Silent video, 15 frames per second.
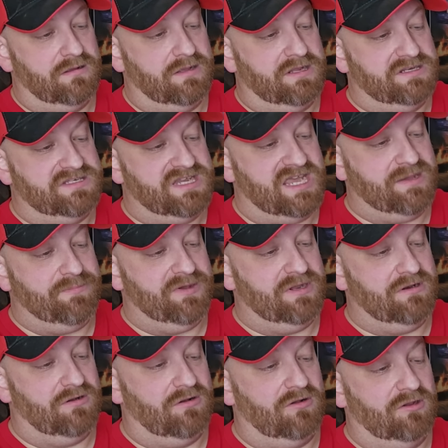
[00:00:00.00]
and tape
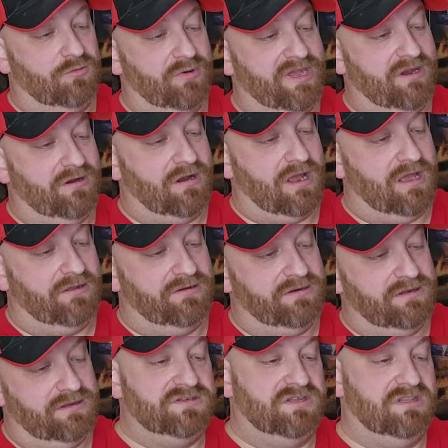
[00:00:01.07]
it all the way
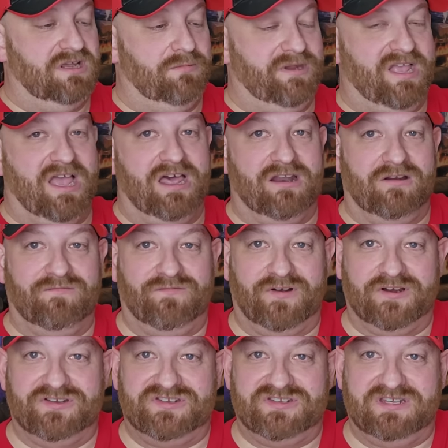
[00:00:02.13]
around. So there we got our
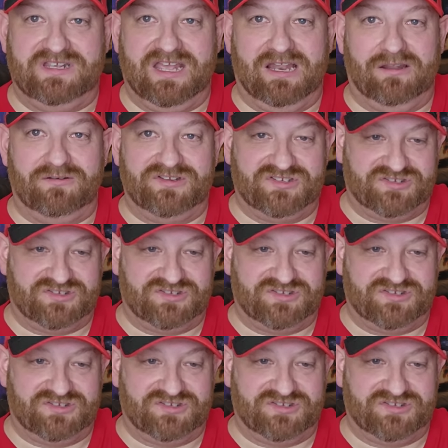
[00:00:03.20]
first yellow